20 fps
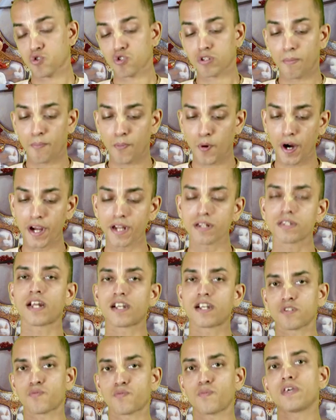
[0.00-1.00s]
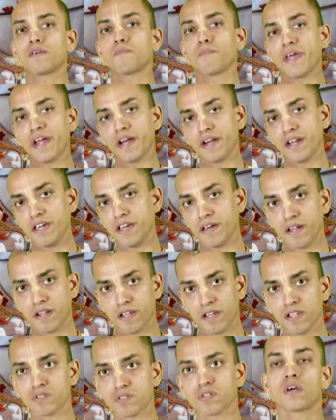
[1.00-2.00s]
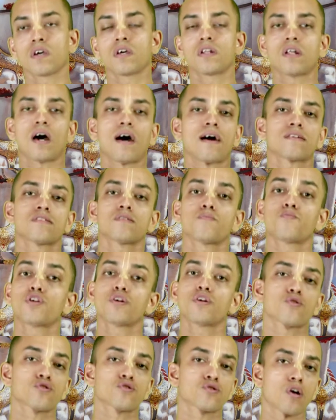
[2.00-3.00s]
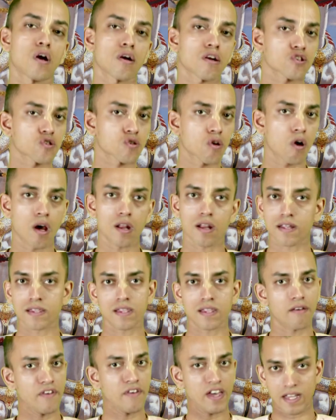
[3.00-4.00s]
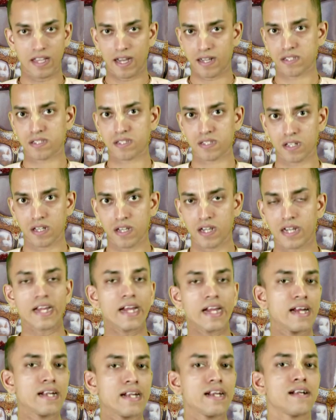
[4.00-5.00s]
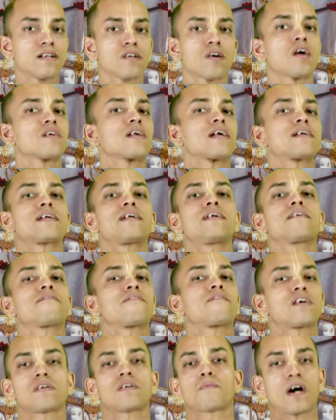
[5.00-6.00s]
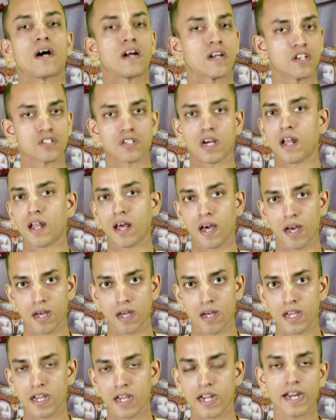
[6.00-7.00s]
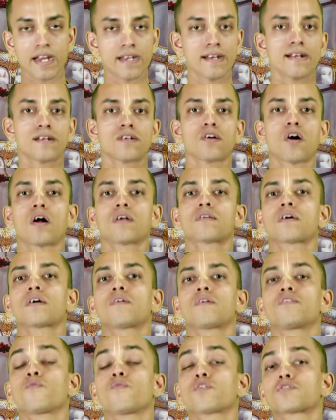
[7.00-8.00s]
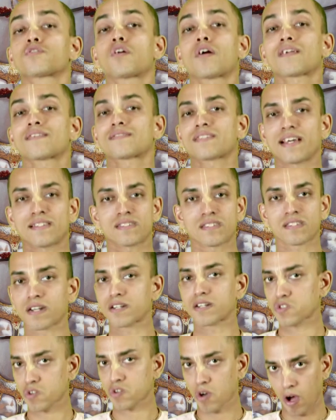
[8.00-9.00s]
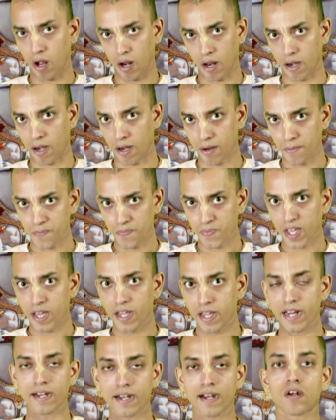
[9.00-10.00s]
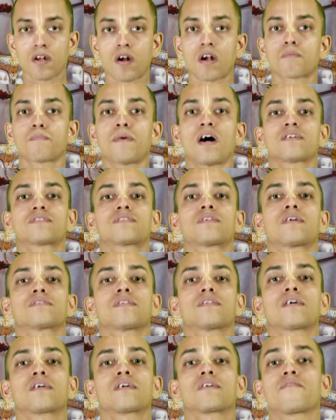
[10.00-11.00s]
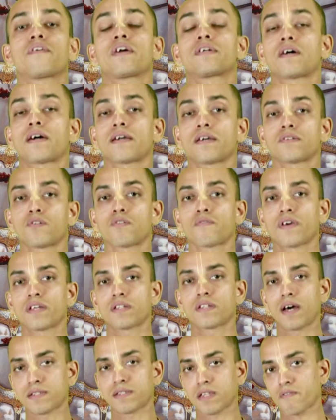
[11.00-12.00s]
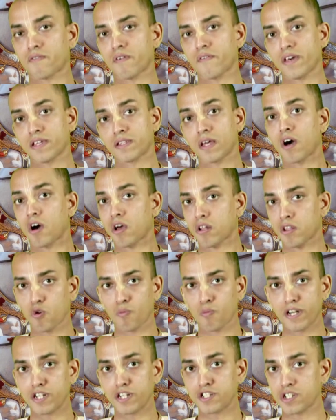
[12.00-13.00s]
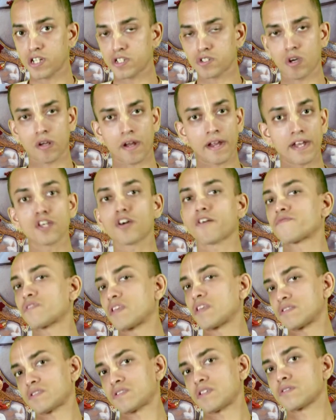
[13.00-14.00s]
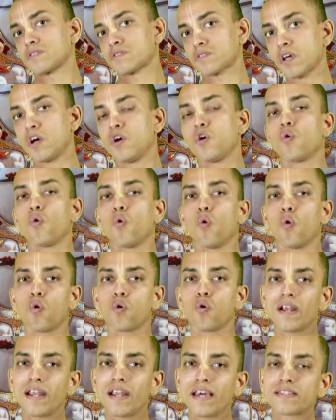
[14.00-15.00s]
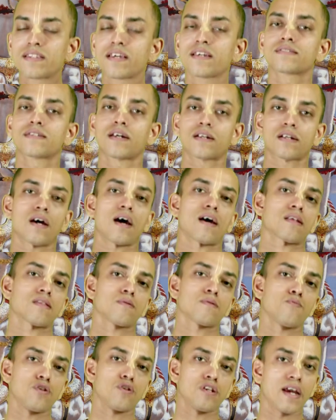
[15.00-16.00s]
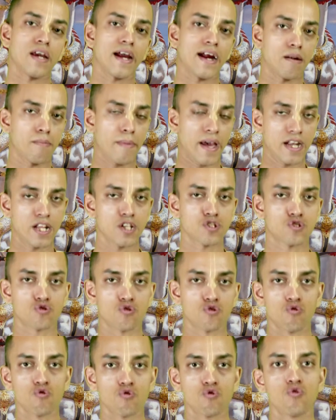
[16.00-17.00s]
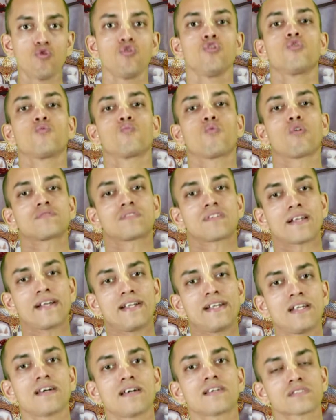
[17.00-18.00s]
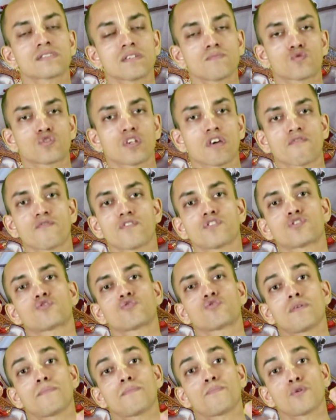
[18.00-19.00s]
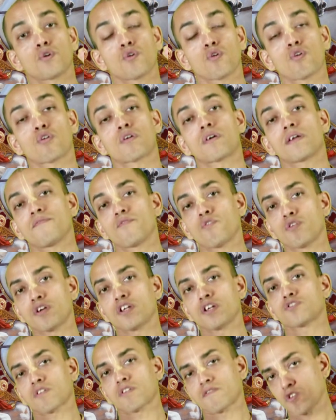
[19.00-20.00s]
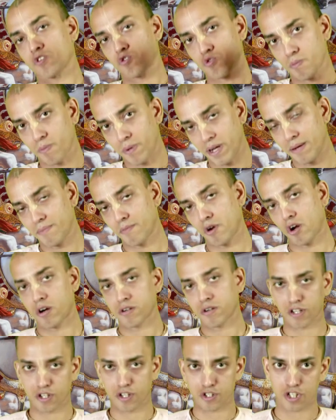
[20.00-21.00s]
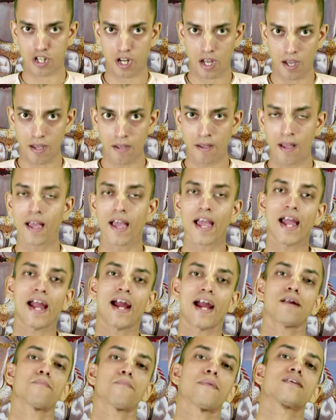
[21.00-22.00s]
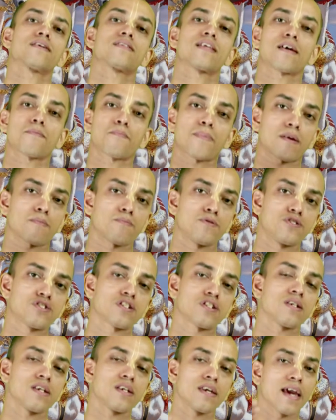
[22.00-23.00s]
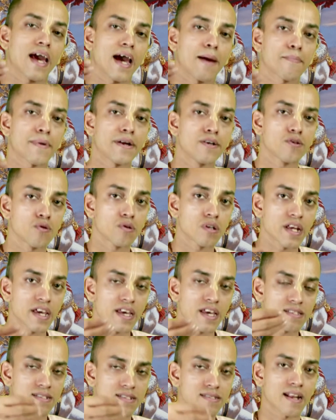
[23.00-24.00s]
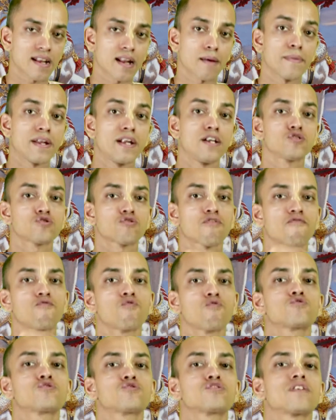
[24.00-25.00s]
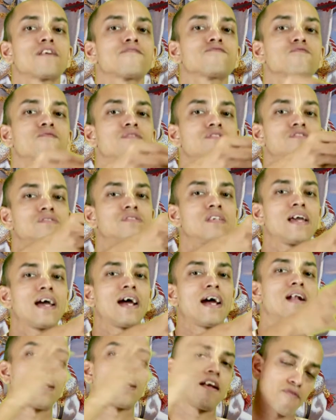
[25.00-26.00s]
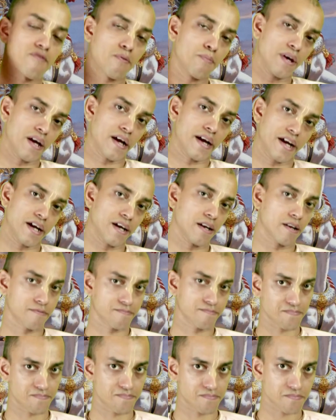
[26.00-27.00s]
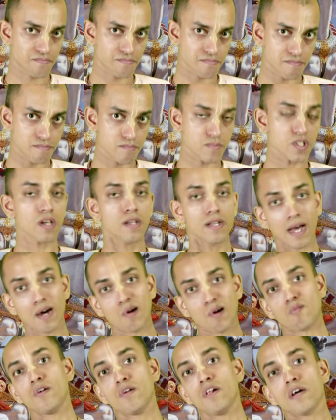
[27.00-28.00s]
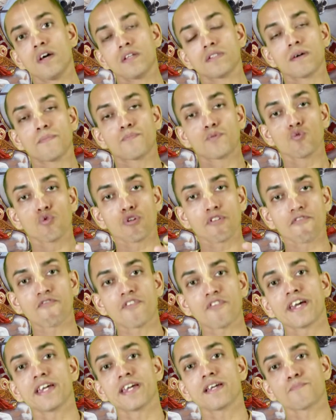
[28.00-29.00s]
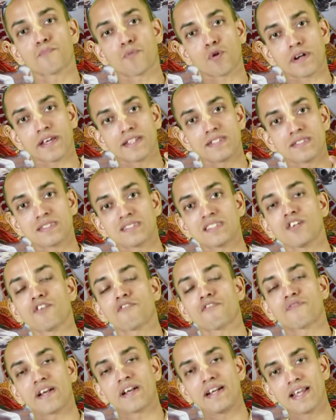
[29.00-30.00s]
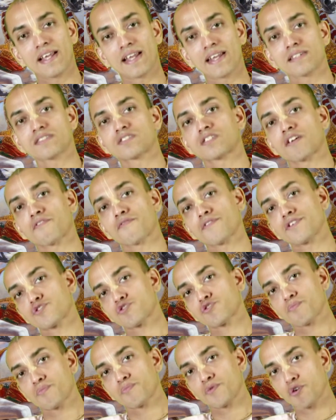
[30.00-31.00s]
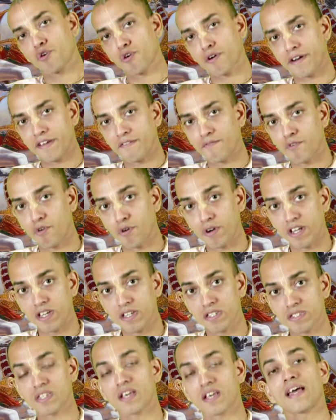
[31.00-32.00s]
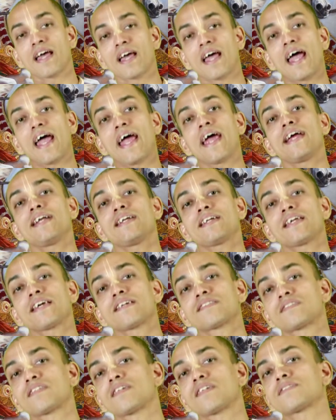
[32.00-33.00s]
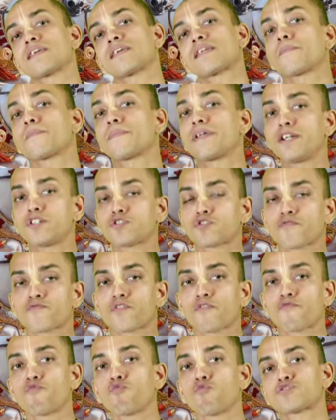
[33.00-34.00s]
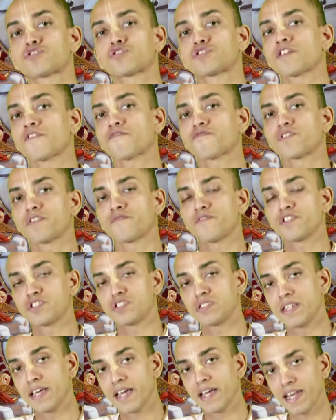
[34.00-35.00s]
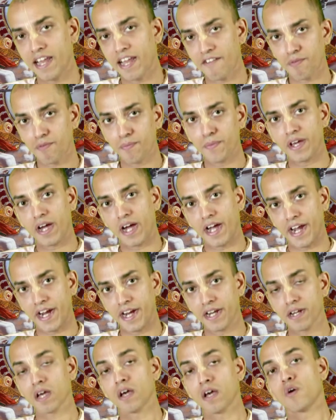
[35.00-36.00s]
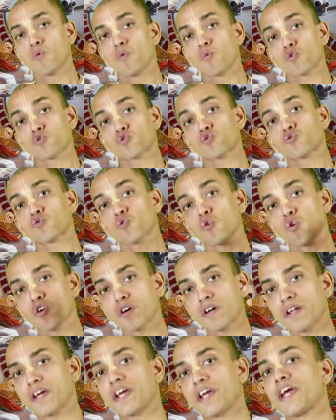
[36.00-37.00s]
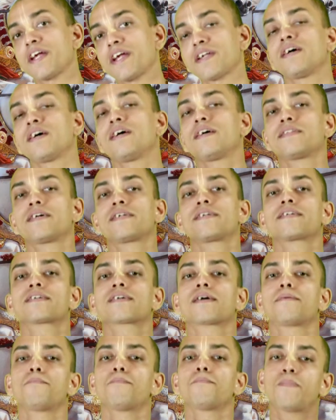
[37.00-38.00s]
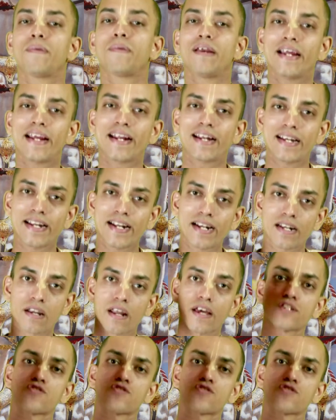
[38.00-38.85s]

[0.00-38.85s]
So the point that is being made here is, Narada Muni was not a scholar in the Vedas. He did not attend a Veda Patashala. He was not a Sanskrit scholar. He did not master the Rig Veda, Yadur Veda, Atharva Veda or the Upanishads or any of these things. Only thing that Narada Muni had managed to do was render some service to the pure devotees of the Supreme Lord Krishna. And by their permission, he happened to taste the remnants of foodstuffs which they had left behind. Now, the purifying potency of rendering service to pure devotees and tasting the remnants of the foodstuff which they left behind was so great that it completely